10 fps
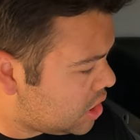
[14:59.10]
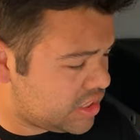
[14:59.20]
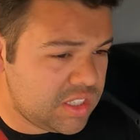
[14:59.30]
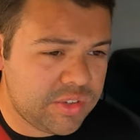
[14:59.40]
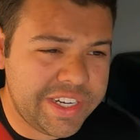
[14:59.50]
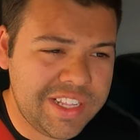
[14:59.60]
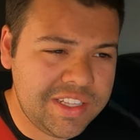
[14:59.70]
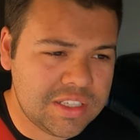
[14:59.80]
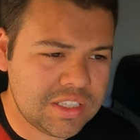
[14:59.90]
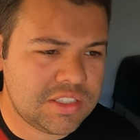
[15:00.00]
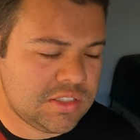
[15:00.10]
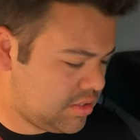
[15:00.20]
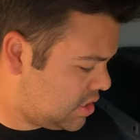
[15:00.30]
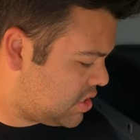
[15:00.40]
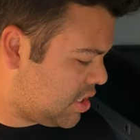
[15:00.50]
That's it really. That's
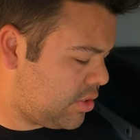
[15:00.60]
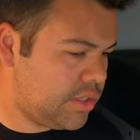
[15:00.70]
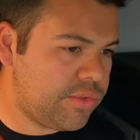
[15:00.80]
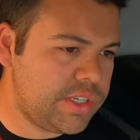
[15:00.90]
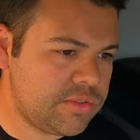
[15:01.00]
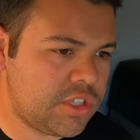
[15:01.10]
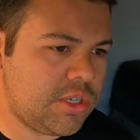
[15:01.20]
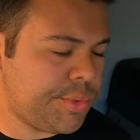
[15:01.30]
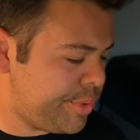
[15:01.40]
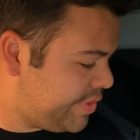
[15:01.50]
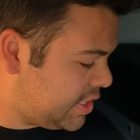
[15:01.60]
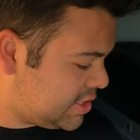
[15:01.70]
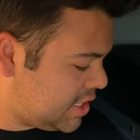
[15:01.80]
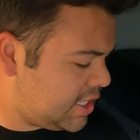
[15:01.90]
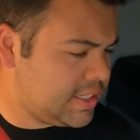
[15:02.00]
the only real drama we've had
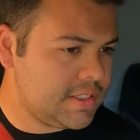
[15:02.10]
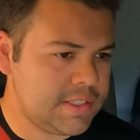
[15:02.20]
today.